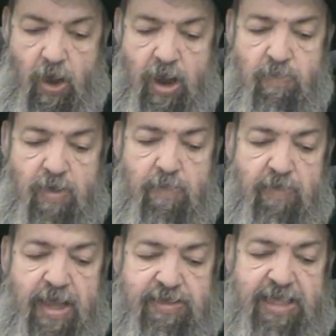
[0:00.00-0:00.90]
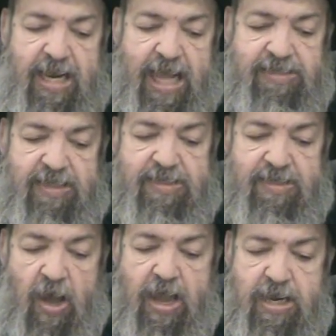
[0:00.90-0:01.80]
Imrim, they say that's a
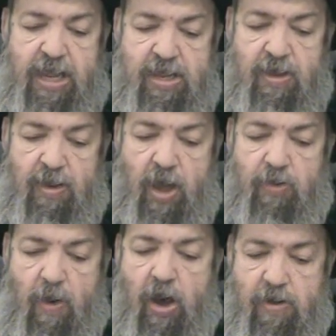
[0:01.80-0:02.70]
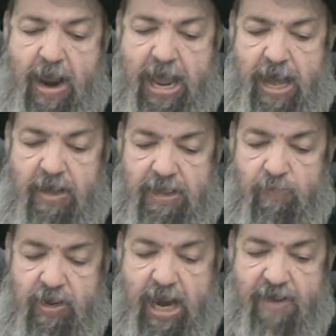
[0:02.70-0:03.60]
sign that Yilanu Oireach,
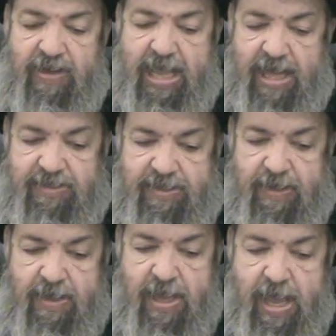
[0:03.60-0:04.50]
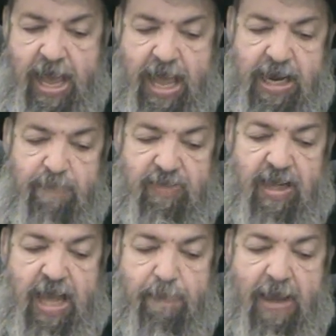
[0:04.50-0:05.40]
that we're going to have a guest. And Im
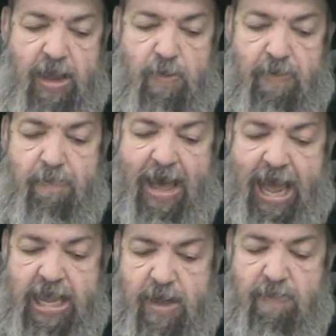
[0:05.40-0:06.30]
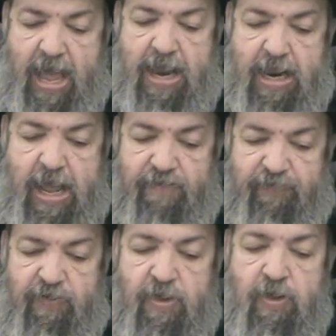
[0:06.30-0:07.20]
Techabeyu B'mayim, and
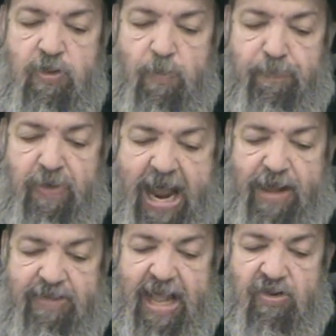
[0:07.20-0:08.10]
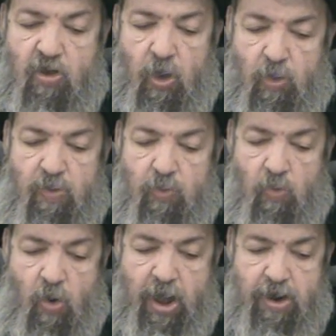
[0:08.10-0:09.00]
if you put out that coal with
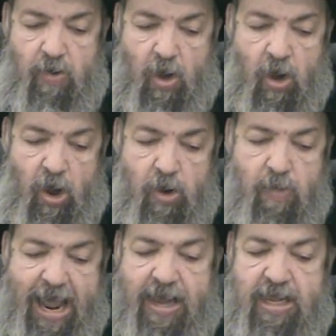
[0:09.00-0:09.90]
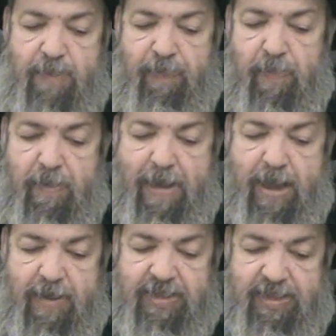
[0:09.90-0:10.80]
water, Oireach
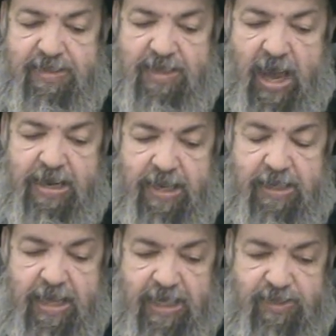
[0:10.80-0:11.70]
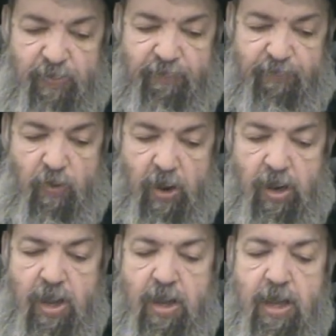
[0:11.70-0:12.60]
Yipo that's a sign that the guest will
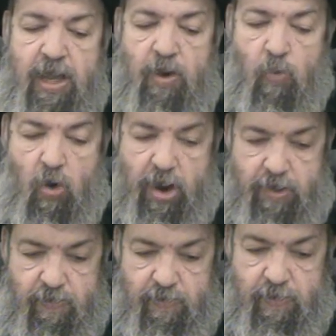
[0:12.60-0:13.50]
fall in water.